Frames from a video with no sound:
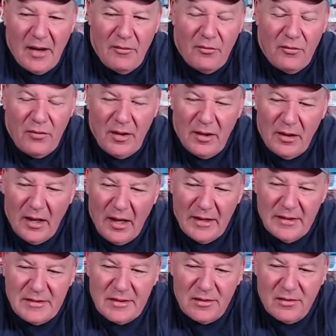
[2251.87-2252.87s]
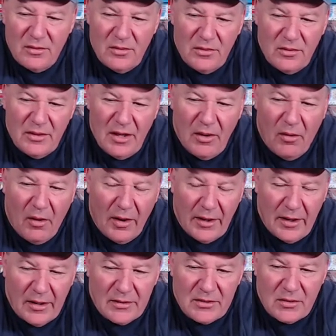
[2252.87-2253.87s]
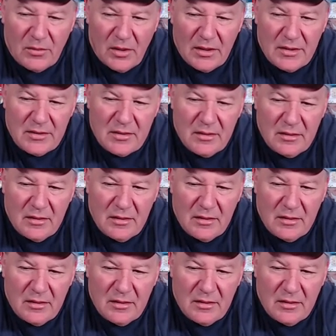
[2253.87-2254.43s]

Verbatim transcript: realized who the audience was.